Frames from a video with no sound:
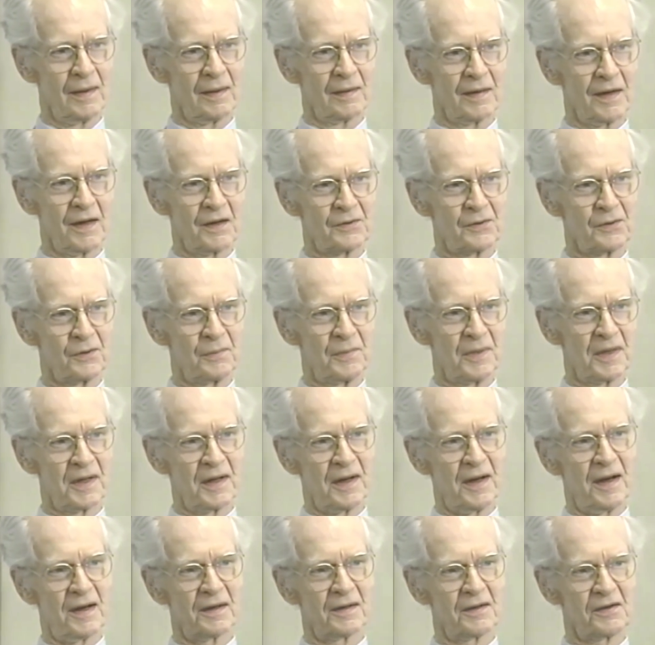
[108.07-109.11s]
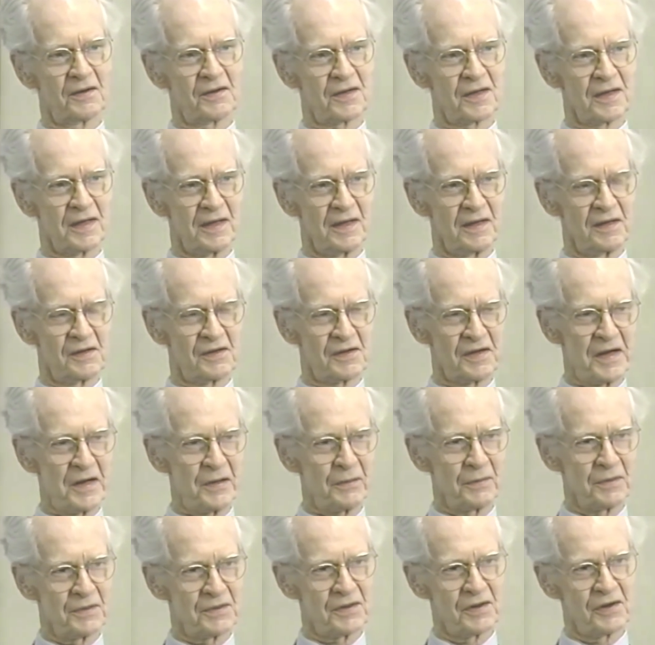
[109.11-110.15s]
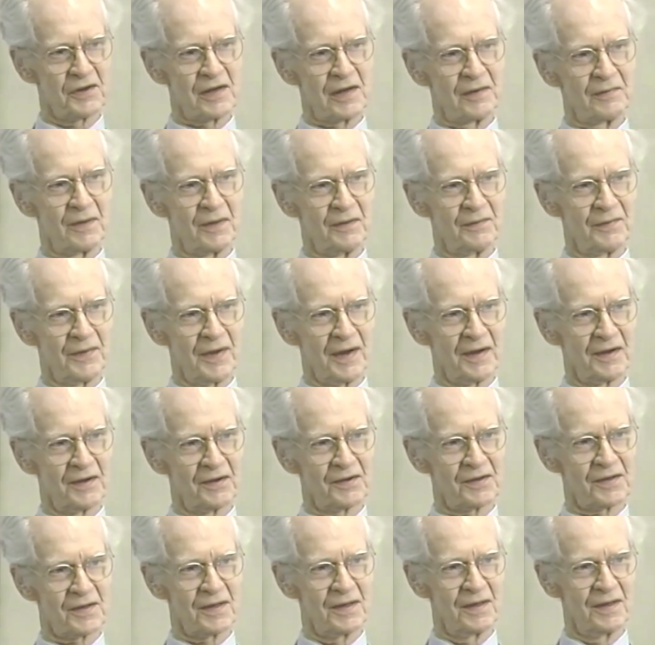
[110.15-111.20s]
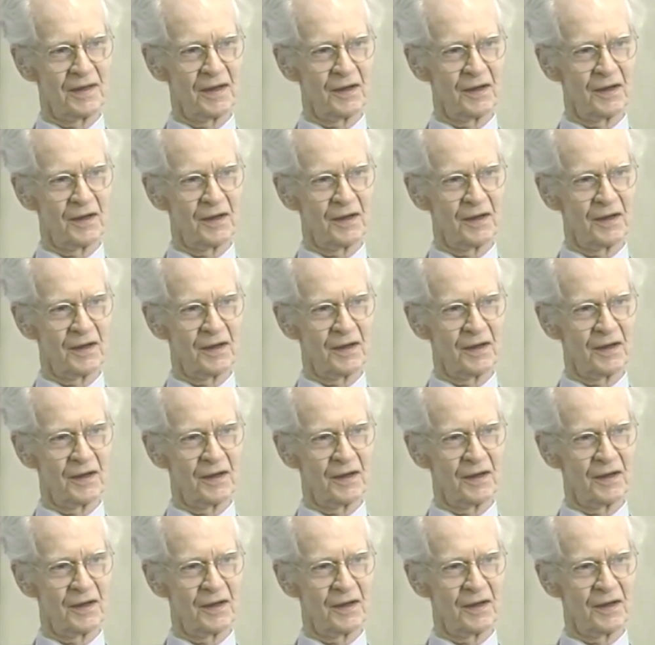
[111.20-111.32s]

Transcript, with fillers: that you began to see sequences of events